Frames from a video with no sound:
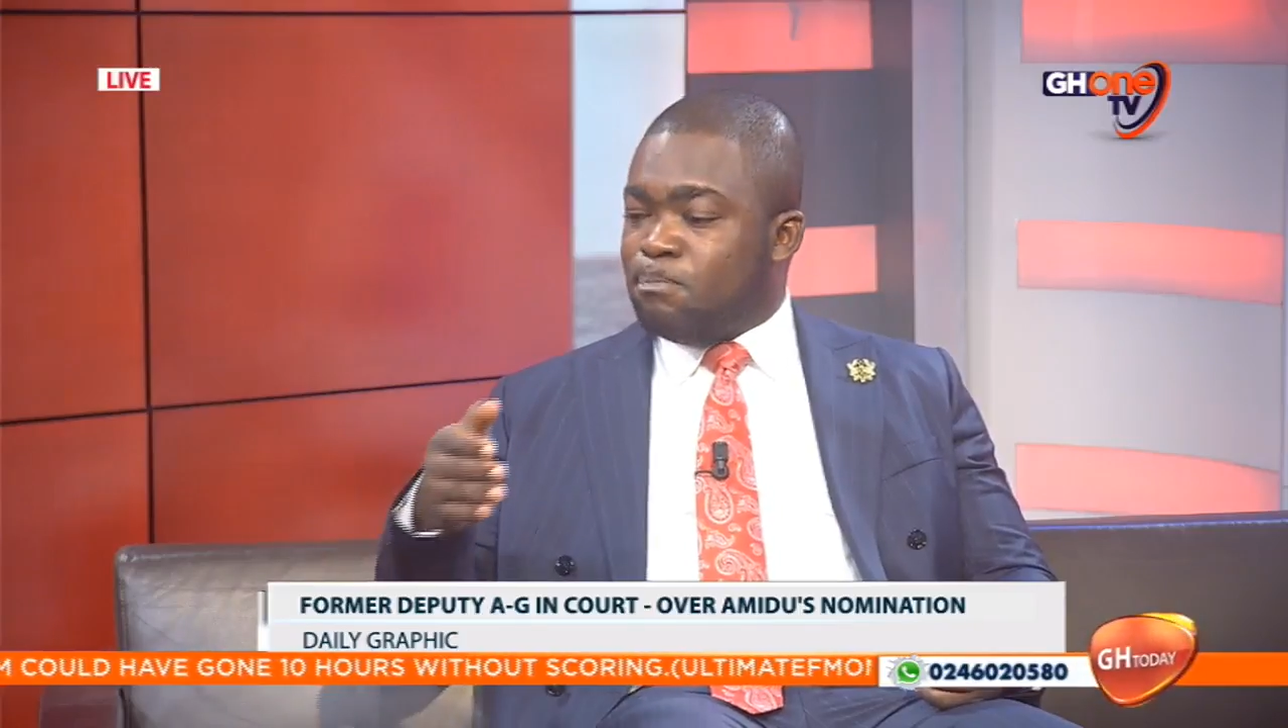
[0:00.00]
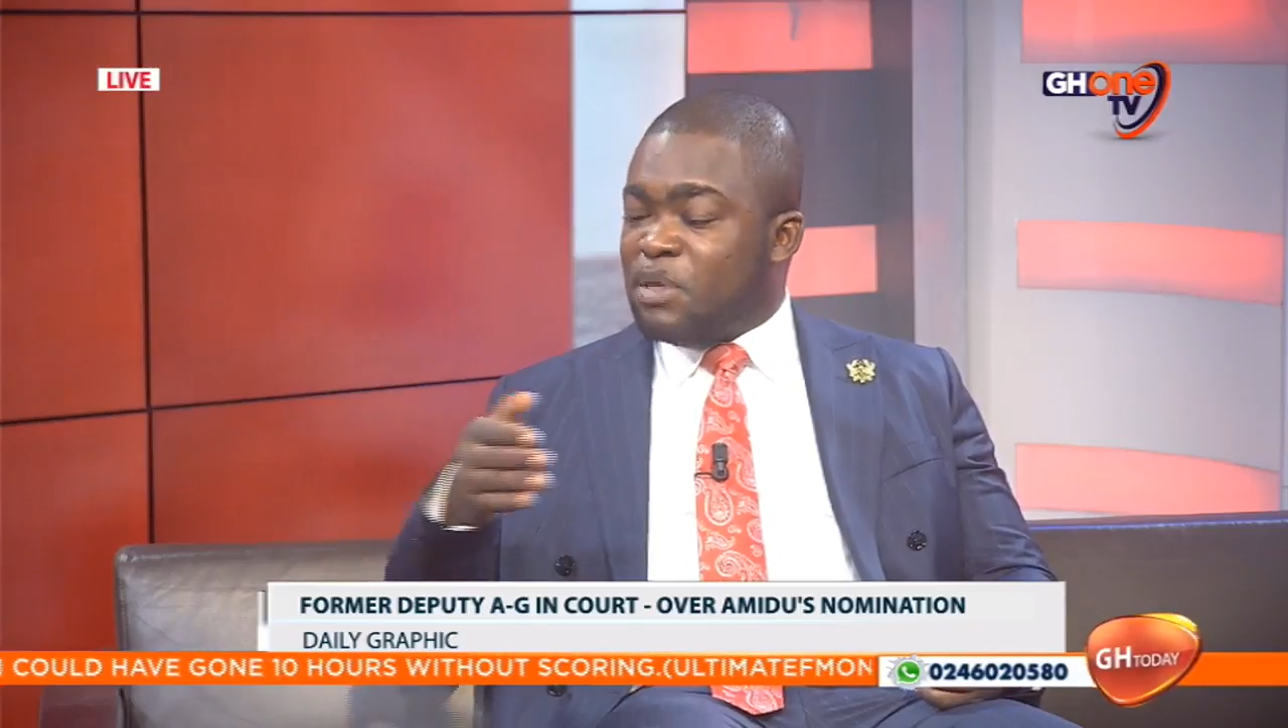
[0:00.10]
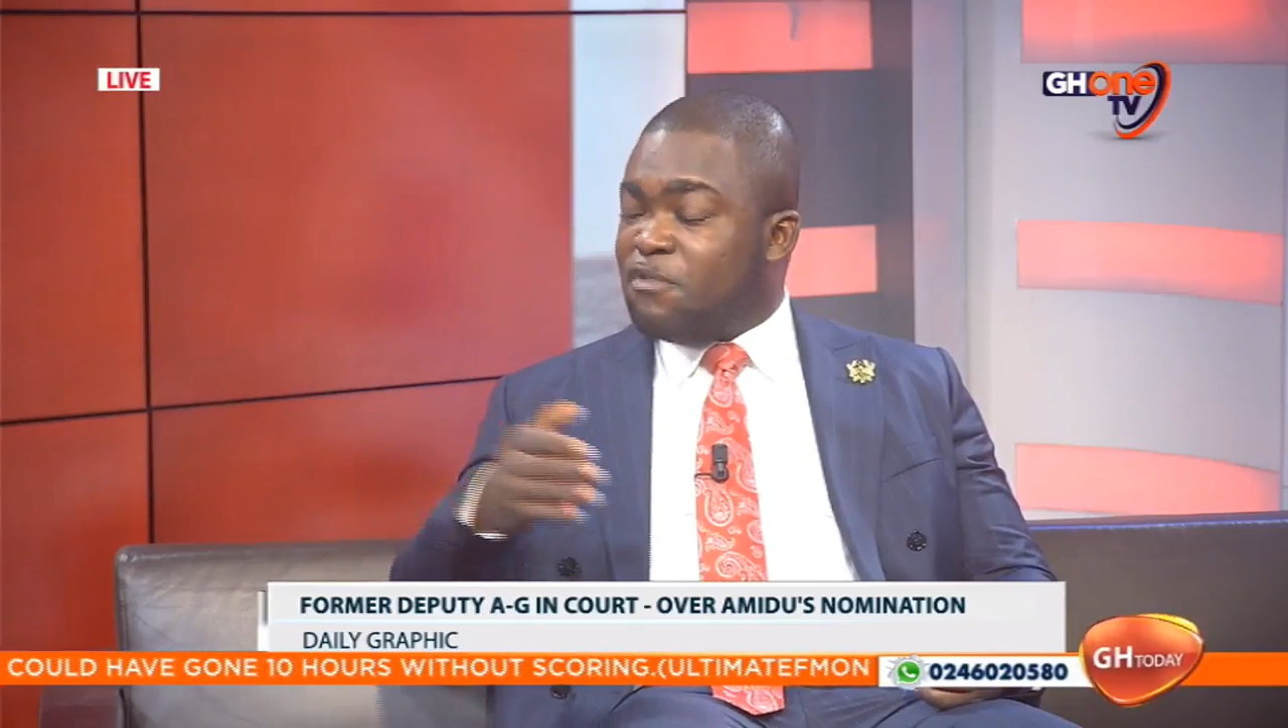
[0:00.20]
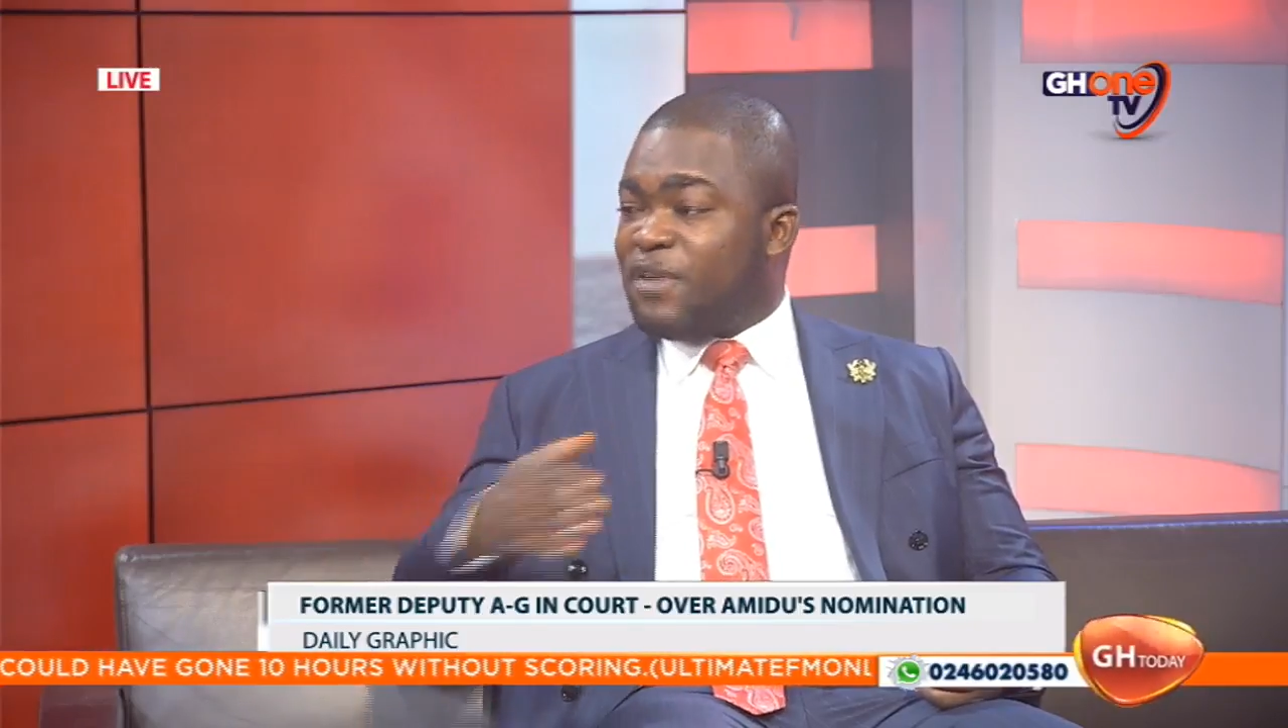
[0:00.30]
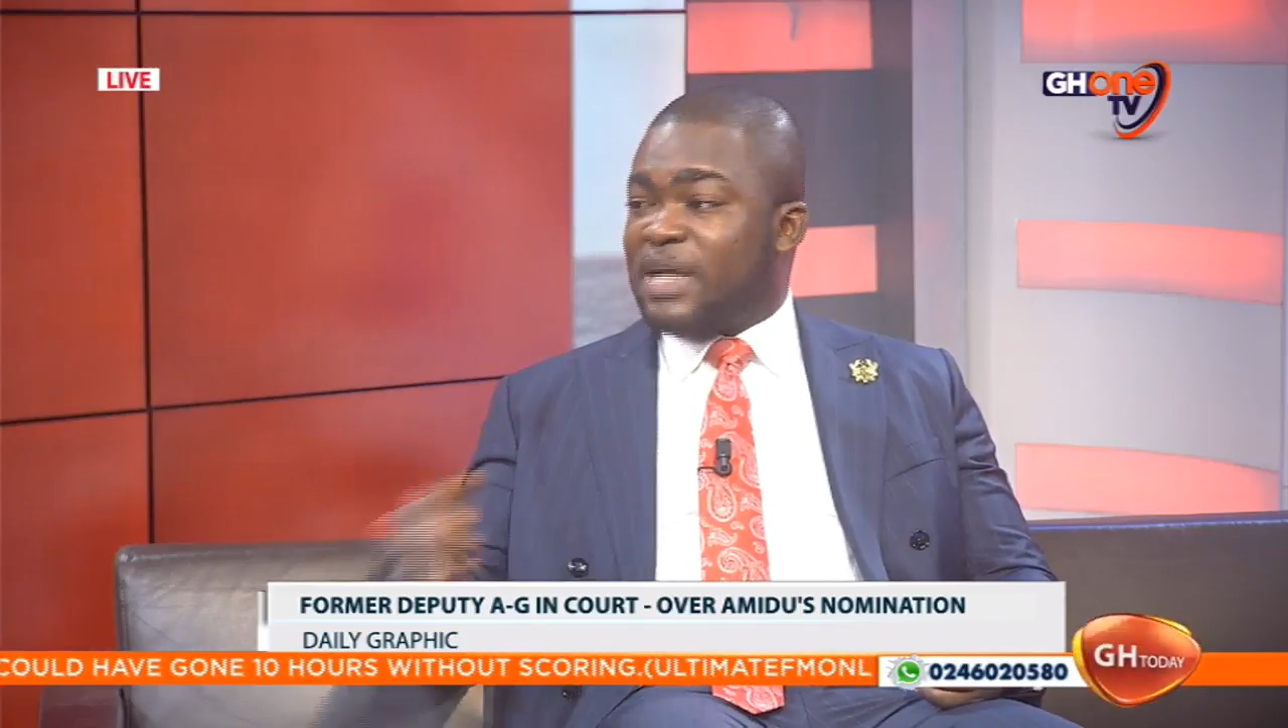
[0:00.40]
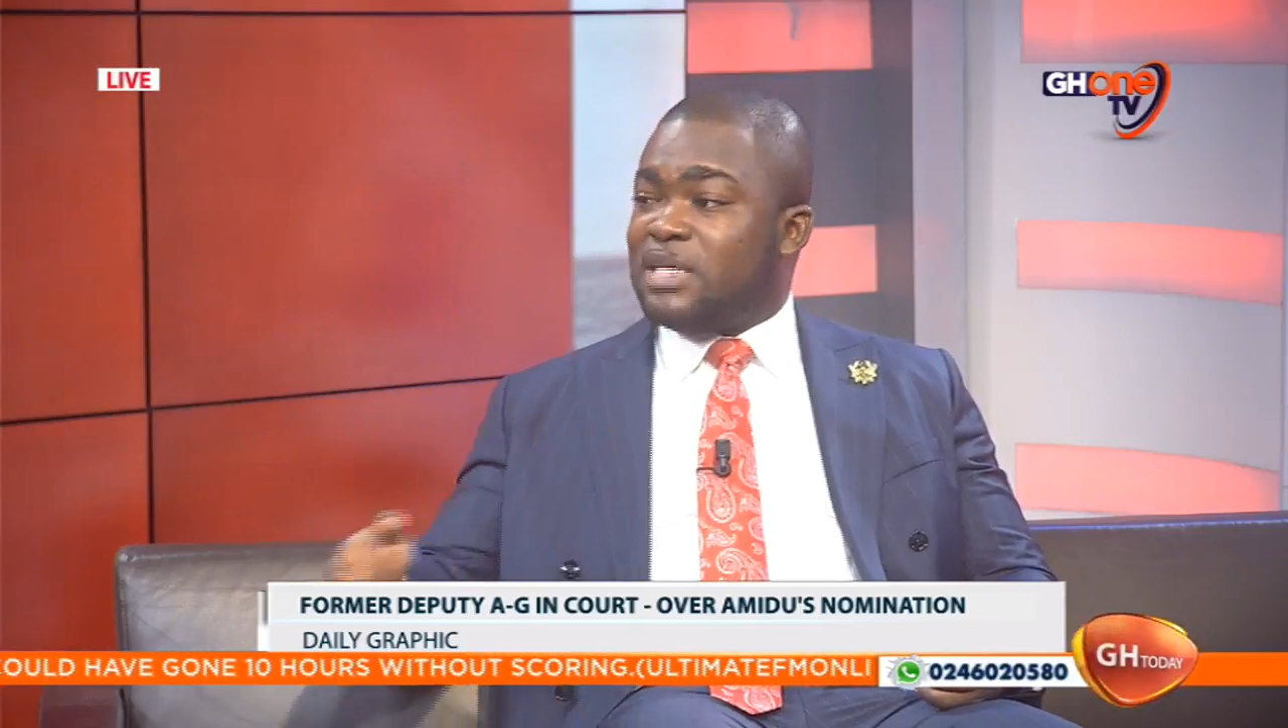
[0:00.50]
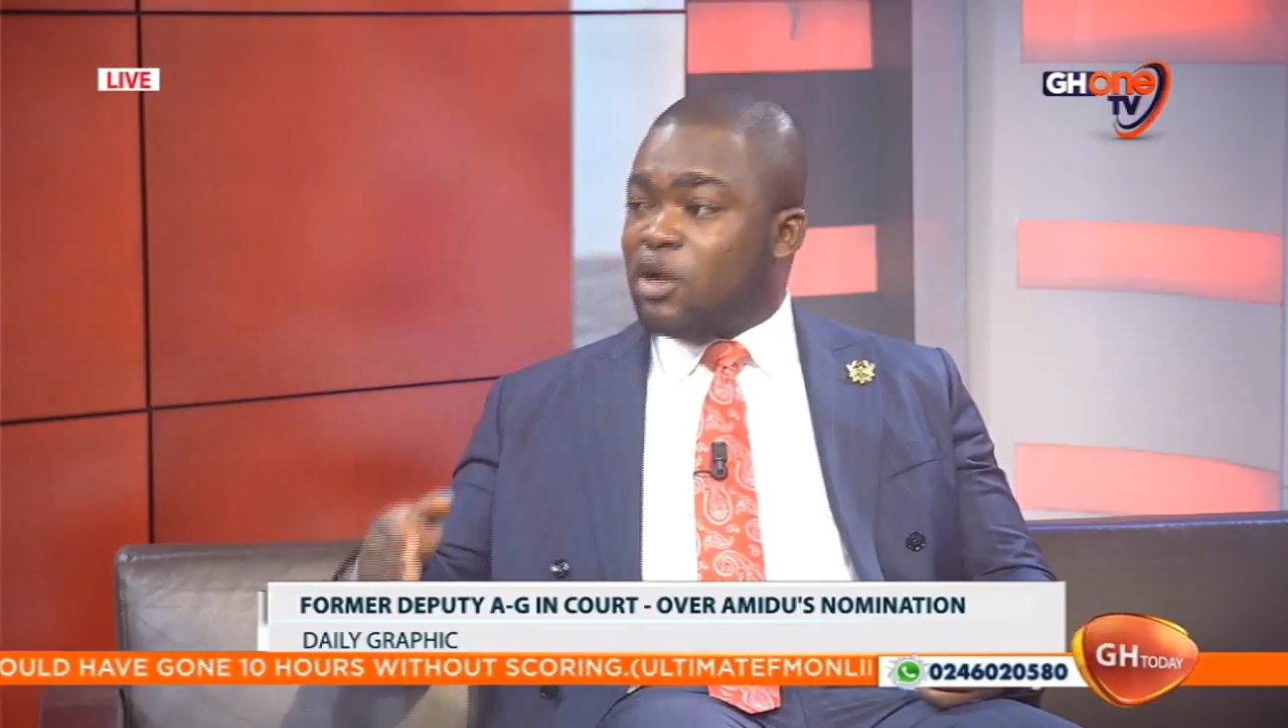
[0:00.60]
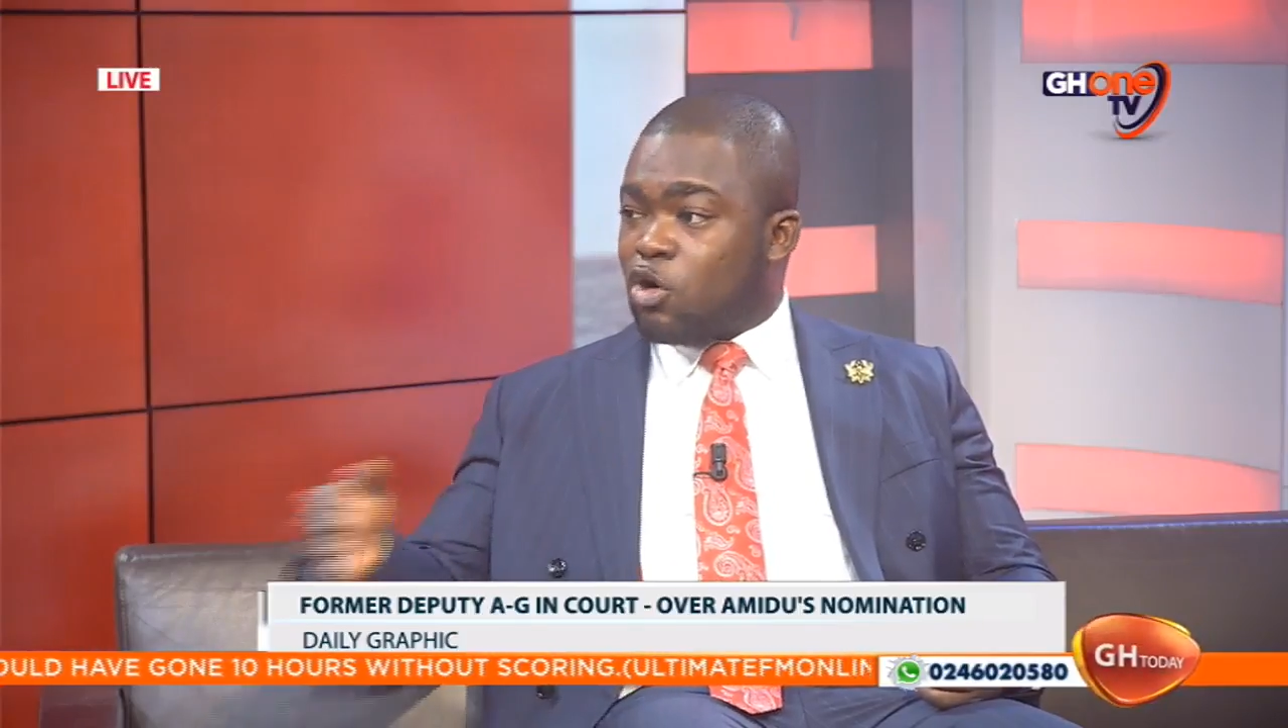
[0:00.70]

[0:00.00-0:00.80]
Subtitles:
been fighting